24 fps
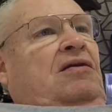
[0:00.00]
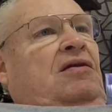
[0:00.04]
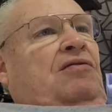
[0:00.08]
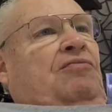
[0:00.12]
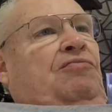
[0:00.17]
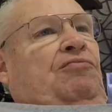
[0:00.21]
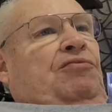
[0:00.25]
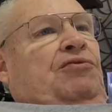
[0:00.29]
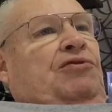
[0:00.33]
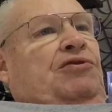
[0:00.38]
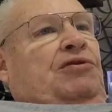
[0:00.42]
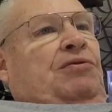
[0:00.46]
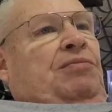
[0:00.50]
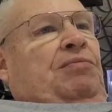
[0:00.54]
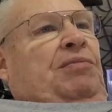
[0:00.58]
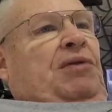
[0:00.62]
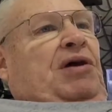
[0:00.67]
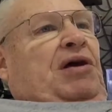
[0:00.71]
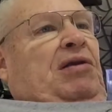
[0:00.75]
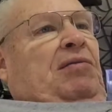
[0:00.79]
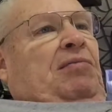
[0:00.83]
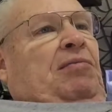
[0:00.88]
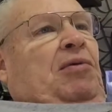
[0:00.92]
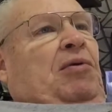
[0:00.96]
It was a
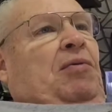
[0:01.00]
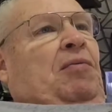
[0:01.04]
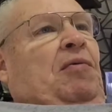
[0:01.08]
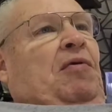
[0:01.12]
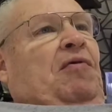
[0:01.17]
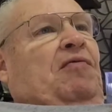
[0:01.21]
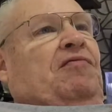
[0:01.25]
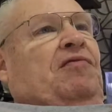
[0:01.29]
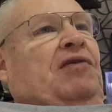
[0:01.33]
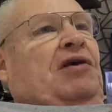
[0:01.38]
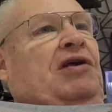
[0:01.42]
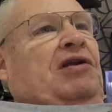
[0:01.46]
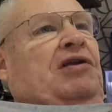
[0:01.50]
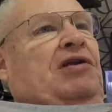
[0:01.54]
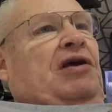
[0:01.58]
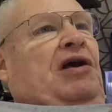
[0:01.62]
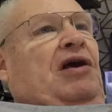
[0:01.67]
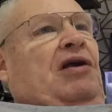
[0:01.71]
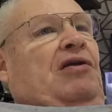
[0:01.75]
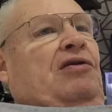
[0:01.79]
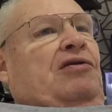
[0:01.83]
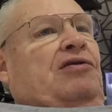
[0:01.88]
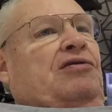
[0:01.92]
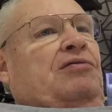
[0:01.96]
minimum of
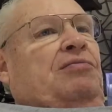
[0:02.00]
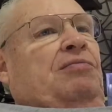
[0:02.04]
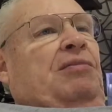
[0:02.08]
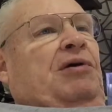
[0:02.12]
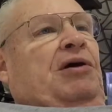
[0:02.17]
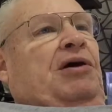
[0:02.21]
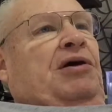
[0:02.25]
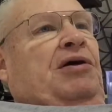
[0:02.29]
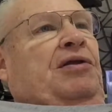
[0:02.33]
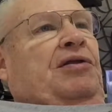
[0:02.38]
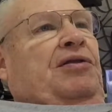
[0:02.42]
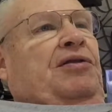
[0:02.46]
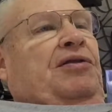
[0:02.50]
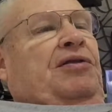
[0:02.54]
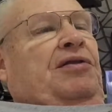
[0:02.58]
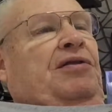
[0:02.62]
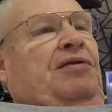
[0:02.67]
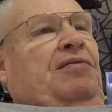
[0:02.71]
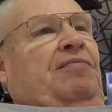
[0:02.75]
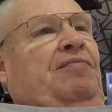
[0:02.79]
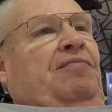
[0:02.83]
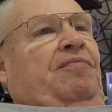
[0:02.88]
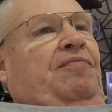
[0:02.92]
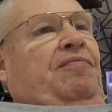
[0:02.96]
$10 a month.
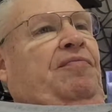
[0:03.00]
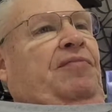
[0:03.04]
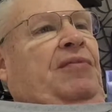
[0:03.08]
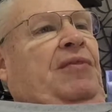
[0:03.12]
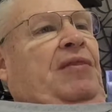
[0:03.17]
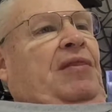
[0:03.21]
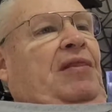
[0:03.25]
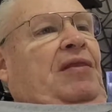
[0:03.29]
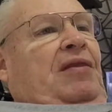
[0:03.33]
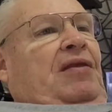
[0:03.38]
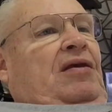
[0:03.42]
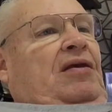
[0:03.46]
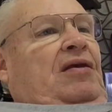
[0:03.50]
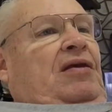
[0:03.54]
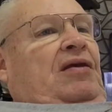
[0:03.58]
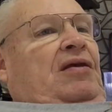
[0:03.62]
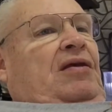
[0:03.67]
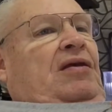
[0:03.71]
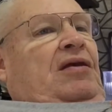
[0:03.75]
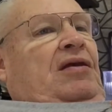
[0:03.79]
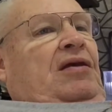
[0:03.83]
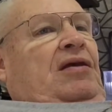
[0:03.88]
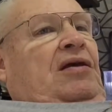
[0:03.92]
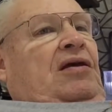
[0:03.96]

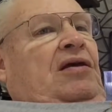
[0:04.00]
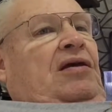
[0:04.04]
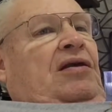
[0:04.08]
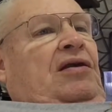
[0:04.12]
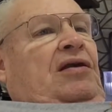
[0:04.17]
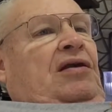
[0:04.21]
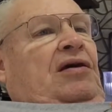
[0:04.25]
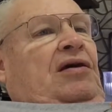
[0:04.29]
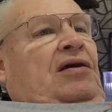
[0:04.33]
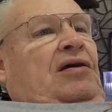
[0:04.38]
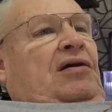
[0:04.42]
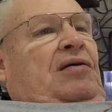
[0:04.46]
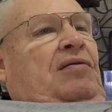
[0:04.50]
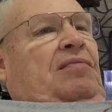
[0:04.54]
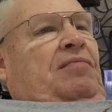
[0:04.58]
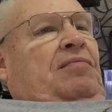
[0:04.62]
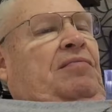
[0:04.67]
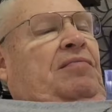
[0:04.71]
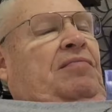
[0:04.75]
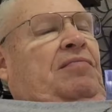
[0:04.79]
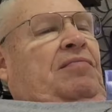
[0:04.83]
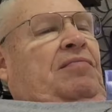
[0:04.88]
And I